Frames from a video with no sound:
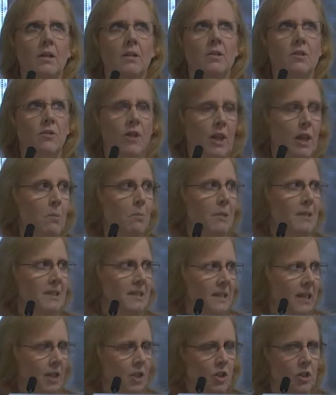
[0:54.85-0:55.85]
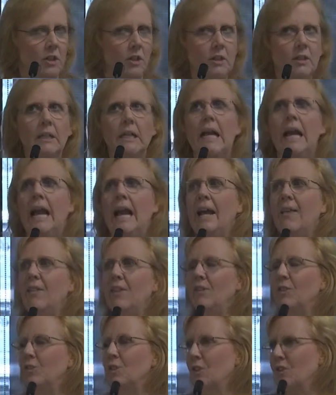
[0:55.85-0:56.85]
Development Center, and
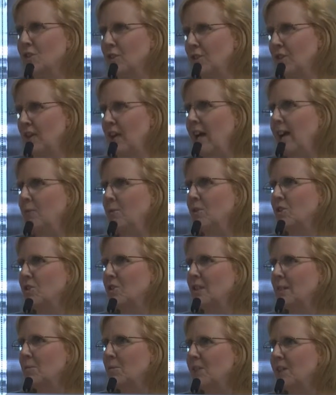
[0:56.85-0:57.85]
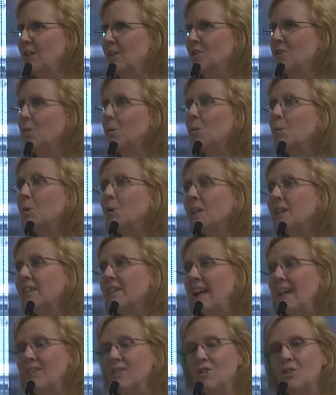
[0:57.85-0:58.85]
then there's also Glide, which is upstairs. So we're really
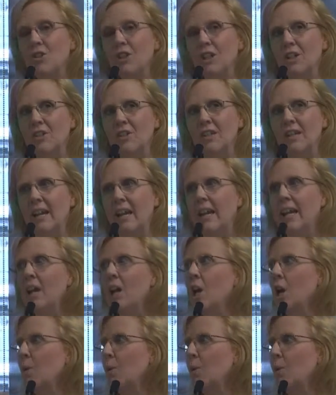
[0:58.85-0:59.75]
glad that you're here today.